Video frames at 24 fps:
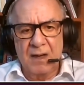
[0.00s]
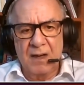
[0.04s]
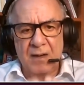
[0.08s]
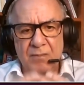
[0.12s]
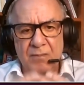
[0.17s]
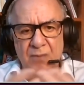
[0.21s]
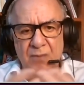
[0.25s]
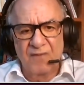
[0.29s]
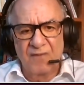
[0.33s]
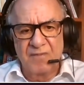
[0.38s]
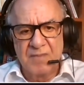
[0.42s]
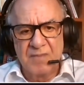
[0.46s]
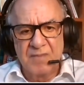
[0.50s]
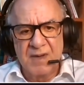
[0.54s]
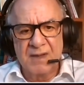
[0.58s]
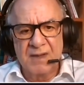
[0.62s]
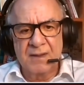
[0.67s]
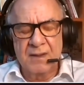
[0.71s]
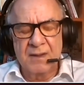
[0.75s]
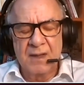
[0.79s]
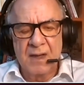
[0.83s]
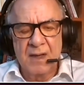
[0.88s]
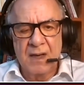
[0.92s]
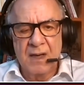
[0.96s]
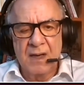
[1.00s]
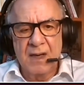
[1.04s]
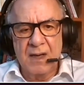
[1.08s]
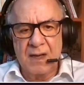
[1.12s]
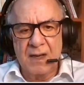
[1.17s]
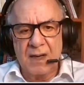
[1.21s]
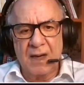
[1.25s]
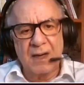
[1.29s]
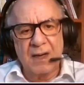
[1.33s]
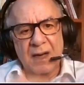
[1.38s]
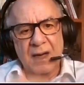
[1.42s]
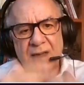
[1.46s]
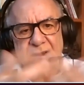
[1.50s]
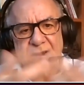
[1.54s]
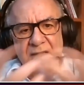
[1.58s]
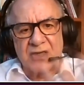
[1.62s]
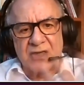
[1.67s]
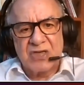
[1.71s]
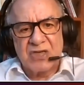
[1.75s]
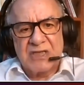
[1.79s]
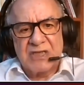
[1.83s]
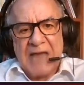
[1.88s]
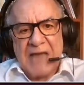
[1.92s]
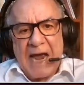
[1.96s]
a movement uh, against the
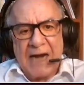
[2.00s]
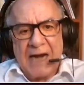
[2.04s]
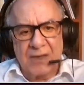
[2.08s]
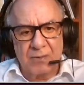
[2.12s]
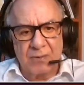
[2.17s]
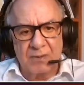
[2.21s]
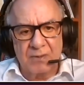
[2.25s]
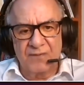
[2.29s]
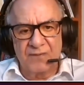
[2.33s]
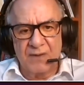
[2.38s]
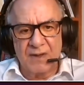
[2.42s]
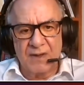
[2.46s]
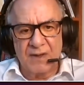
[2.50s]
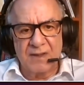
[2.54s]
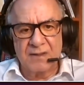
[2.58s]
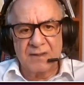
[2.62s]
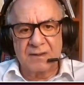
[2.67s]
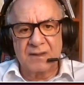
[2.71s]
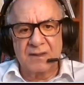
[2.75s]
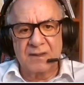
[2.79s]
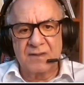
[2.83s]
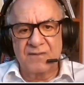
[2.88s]
statute, for instance.